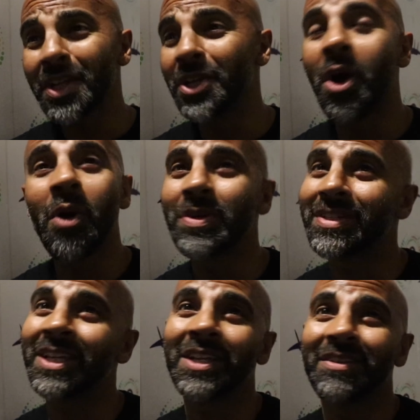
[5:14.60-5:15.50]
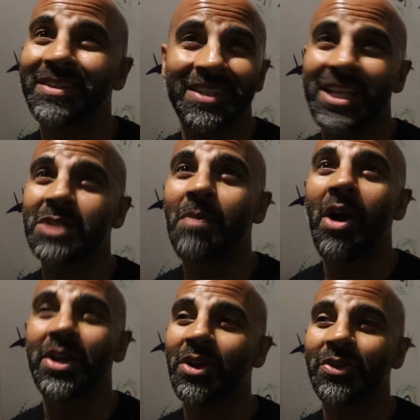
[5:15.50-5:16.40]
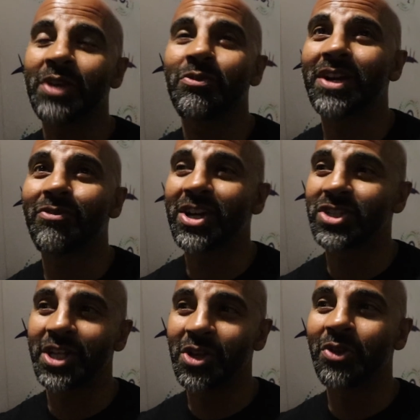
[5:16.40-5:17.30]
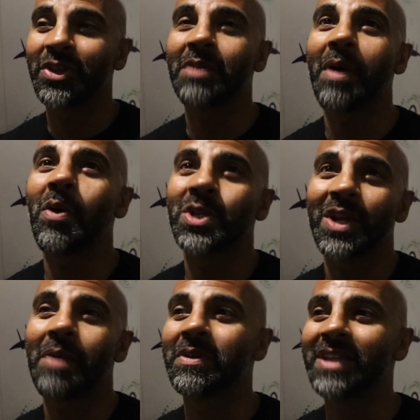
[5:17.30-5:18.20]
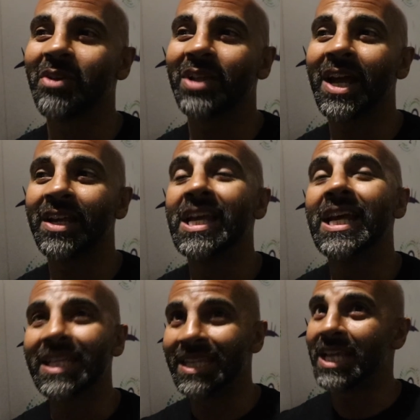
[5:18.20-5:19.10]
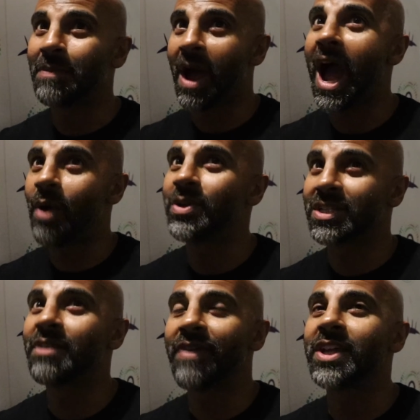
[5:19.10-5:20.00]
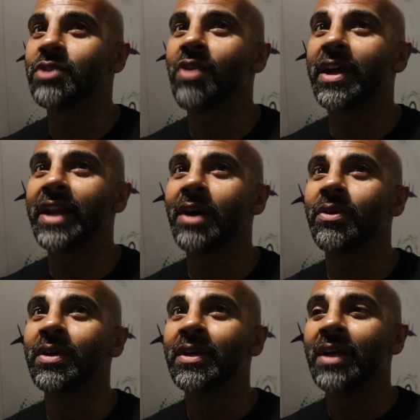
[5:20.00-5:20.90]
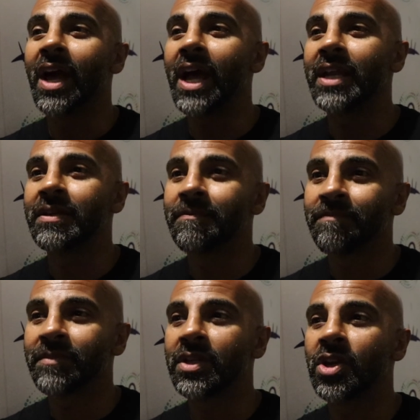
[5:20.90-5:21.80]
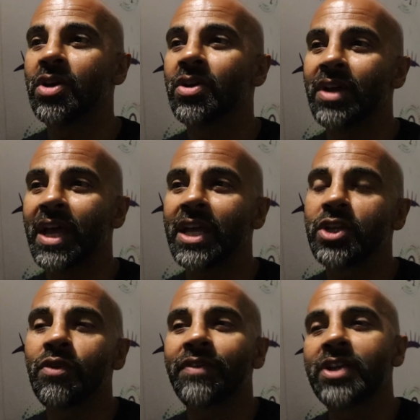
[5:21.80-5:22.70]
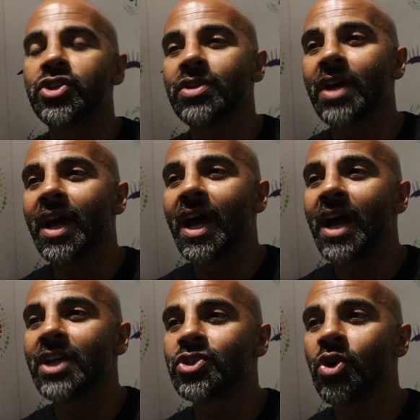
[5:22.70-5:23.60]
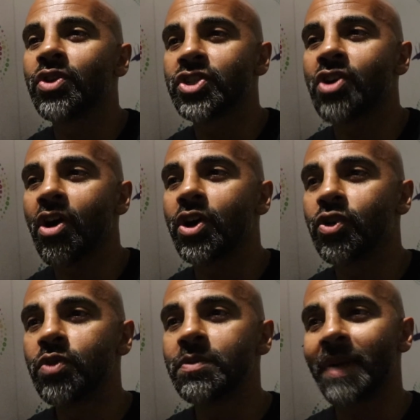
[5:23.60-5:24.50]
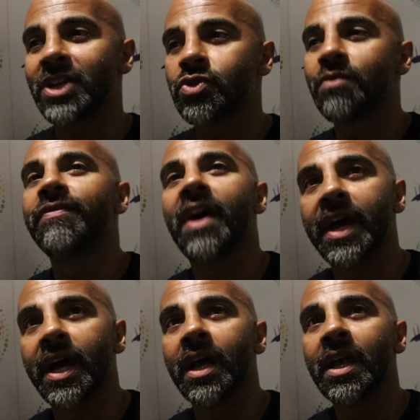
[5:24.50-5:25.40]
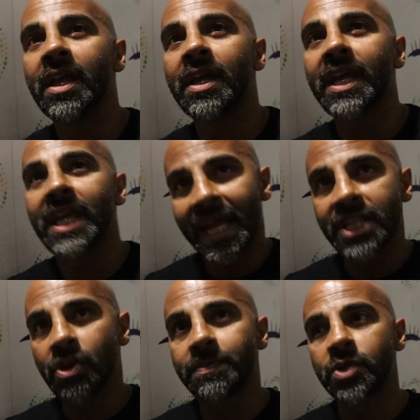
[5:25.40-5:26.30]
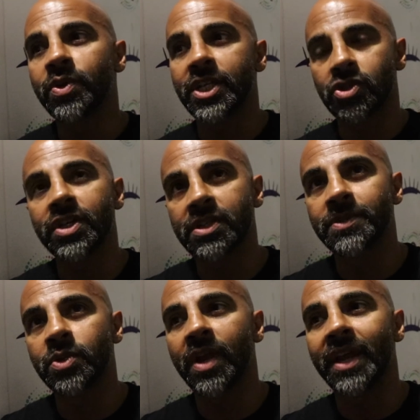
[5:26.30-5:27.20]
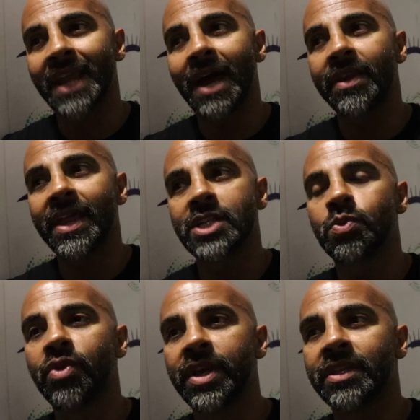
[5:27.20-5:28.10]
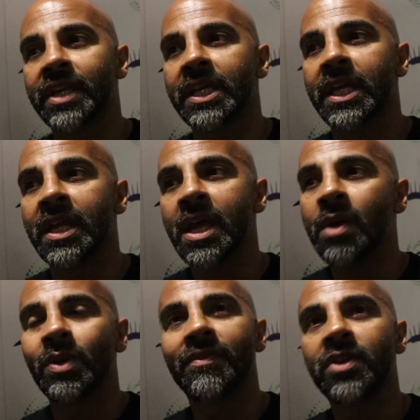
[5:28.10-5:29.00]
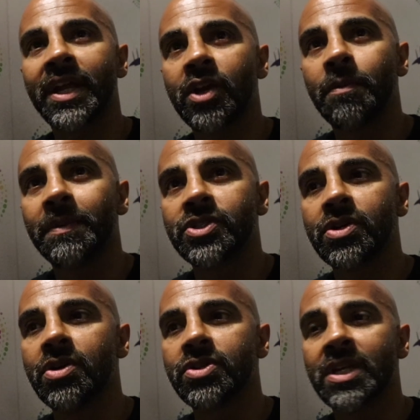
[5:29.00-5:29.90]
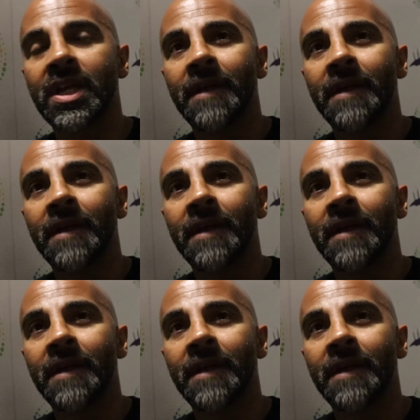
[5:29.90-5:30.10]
you don't always think think smart, you don't think rationally, you don't think about what's going to happen down the line. You think about how it's going to affect you right now. And, you know, eh, you don't get, Jordan's not a groomed matchroom fighter. He had his opportunity, he took his opportunity, and now then he's worrying, thinking, well, I've only had a couple of shows.